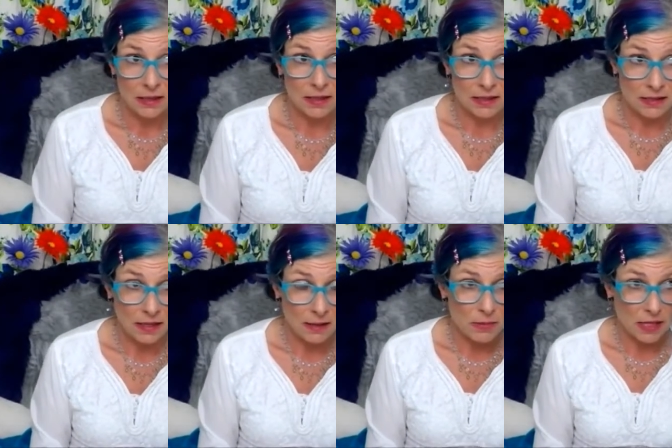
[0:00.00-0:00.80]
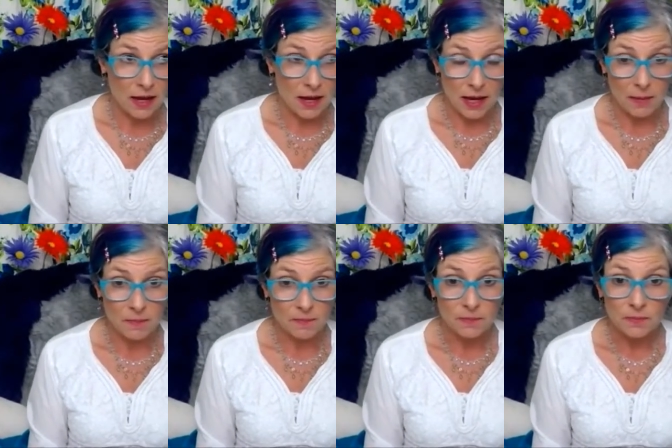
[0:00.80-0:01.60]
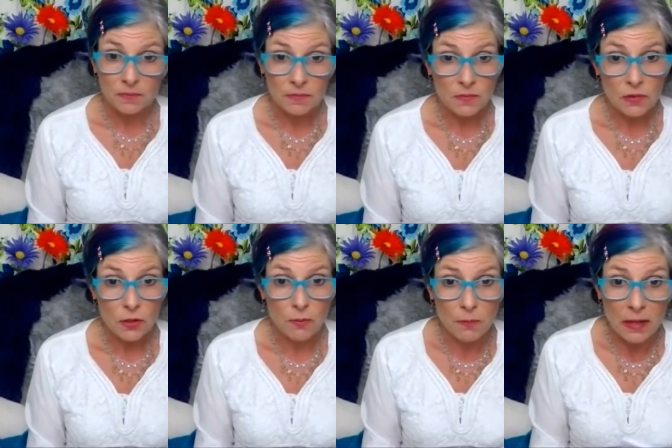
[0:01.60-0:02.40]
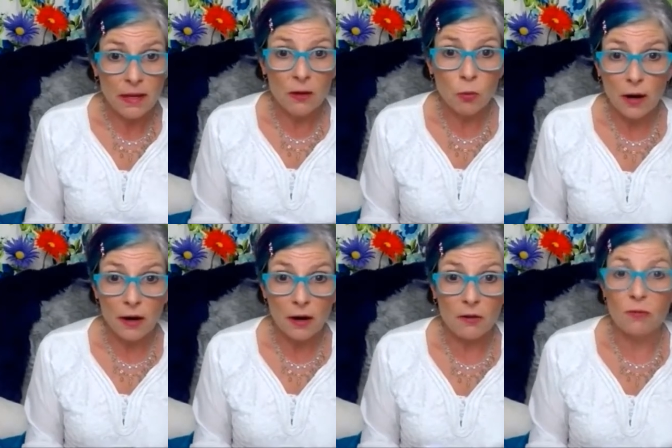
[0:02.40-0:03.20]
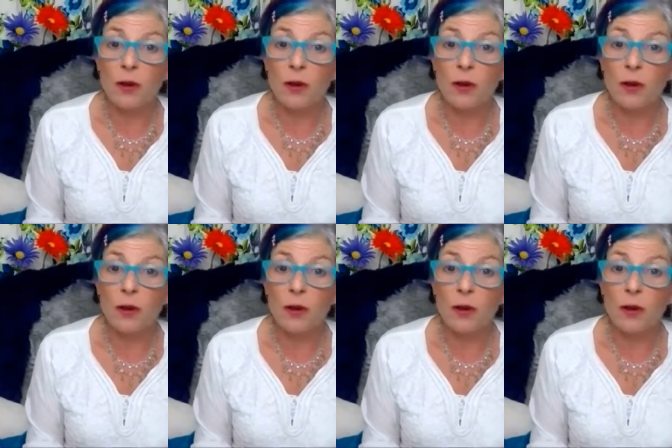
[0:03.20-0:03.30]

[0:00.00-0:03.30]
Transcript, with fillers: the same time being aware of